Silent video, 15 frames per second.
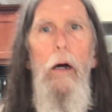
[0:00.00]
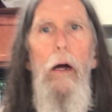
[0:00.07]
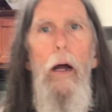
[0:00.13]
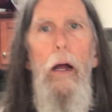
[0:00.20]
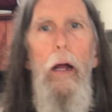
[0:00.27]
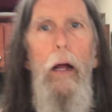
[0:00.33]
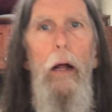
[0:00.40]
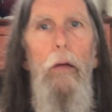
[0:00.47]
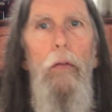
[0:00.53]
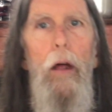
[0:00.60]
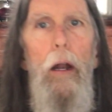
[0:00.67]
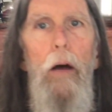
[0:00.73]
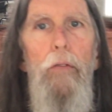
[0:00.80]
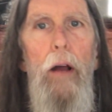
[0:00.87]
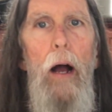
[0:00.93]
And then
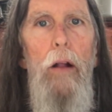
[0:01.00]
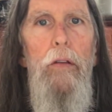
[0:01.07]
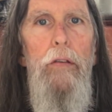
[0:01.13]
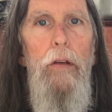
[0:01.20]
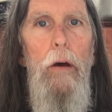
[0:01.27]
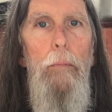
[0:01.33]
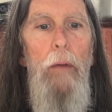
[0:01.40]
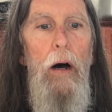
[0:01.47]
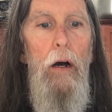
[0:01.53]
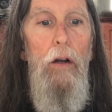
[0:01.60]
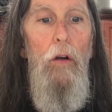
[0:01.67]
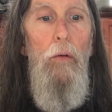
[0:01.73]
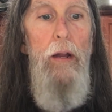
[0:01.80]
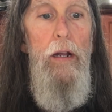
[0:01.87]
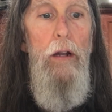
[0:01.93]
I've got some
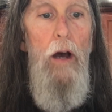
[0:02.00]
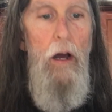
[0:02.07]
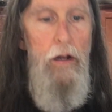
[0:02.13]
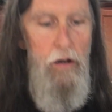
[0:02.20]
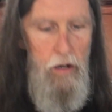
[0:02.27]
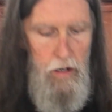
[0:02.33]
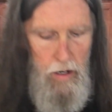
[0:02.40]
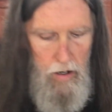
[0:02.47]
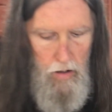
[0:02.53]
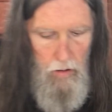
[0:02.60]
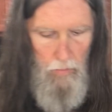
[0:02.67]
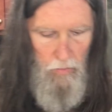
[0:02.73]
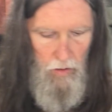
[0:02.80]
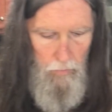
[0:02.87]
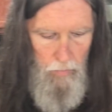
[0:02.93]
green onion here I'm
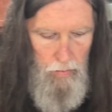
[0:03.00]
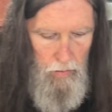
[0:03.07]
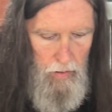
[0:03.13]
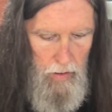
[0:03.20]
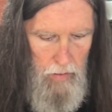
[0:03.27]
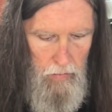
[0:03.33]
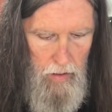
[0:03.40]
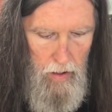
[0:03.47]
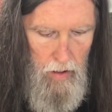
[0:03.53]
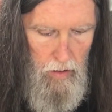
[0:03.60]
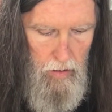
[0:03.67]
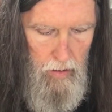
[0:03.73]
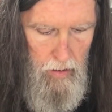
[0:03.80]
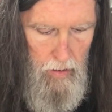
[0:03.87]
going to put in there.